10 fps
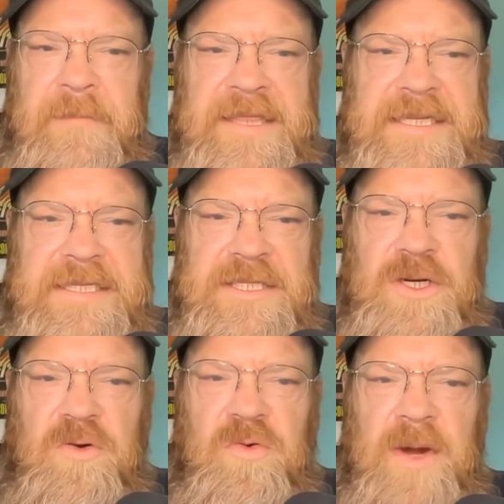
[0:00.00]
I mean, this
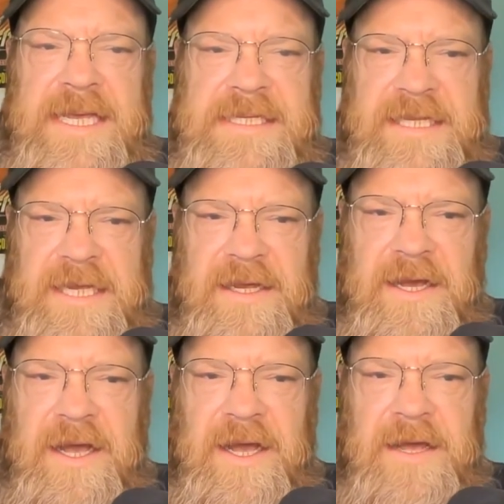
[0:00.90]
is crazy.
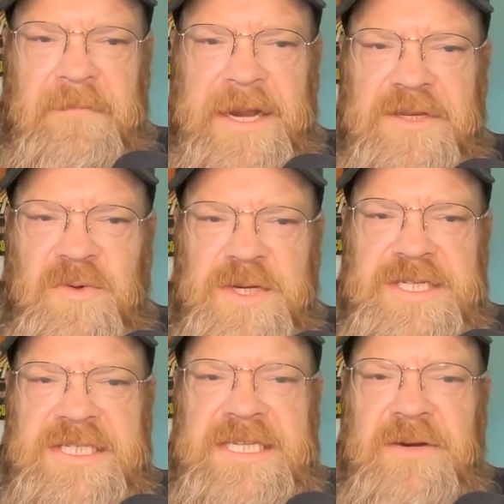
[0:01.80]

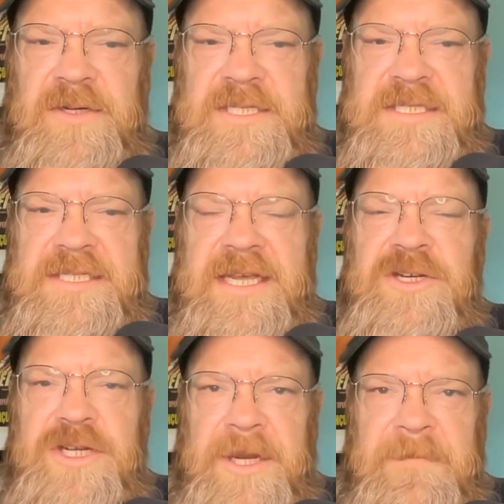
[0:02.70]
Mandatory
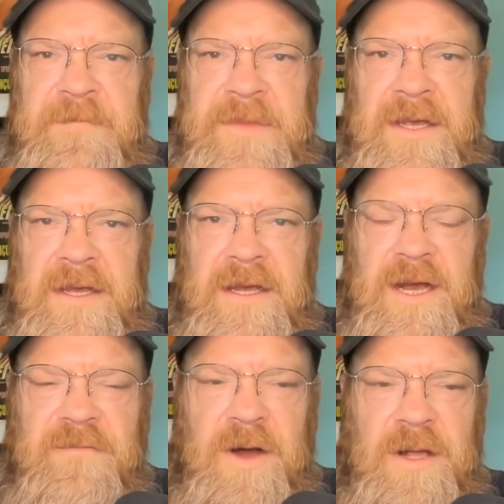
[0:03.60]
serialization
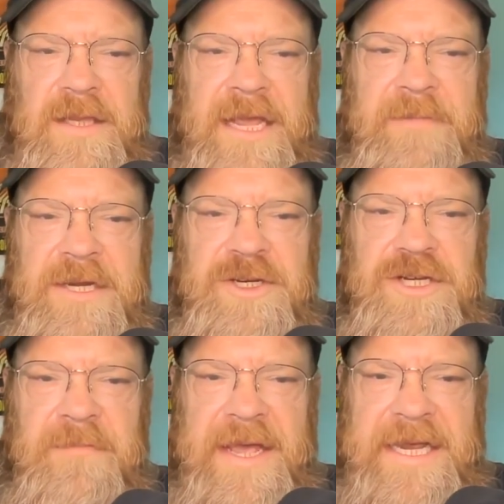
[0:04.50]
of all
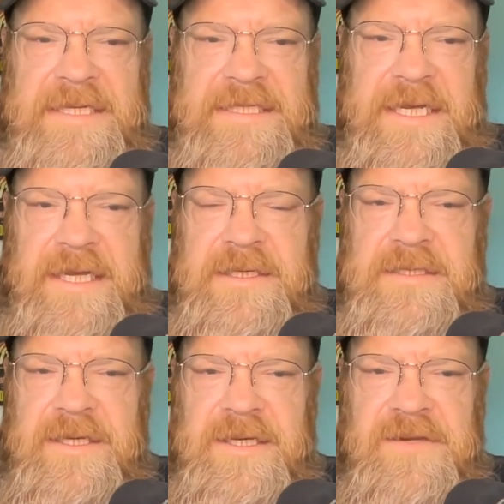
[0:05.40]
ammunition
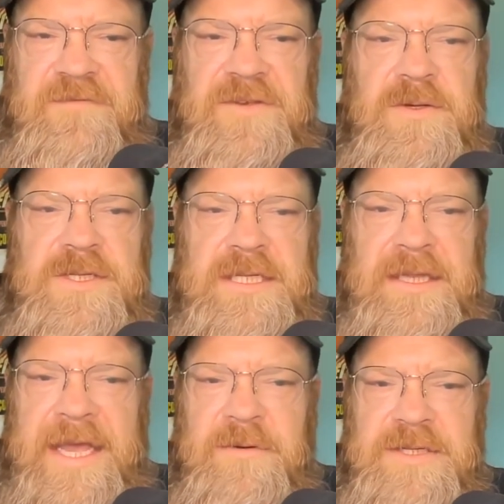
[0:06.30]
magazines.
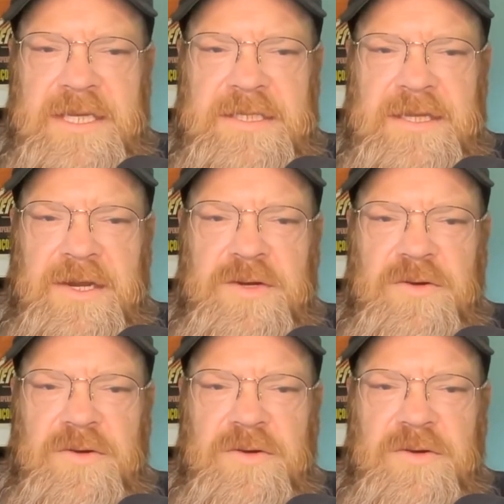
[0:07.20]
Confusing language, they say,